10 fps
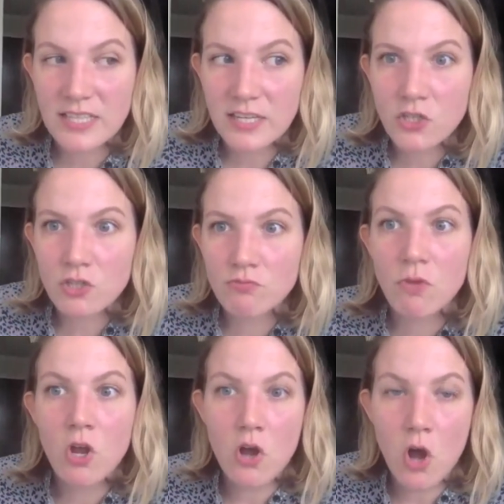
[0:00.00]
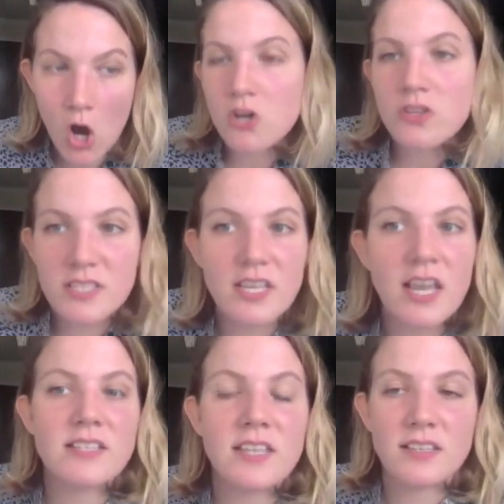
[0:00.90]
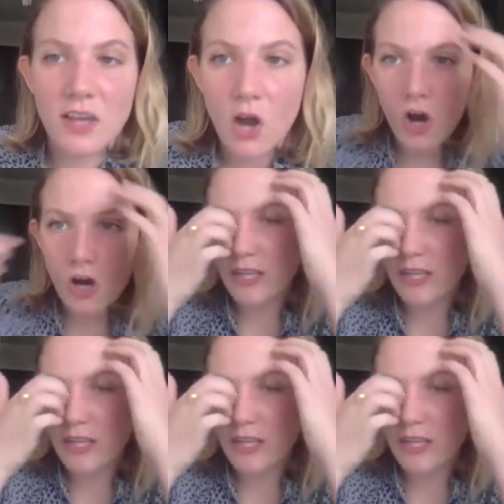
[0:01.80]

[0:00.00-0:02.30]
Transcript: They just are the size that they are.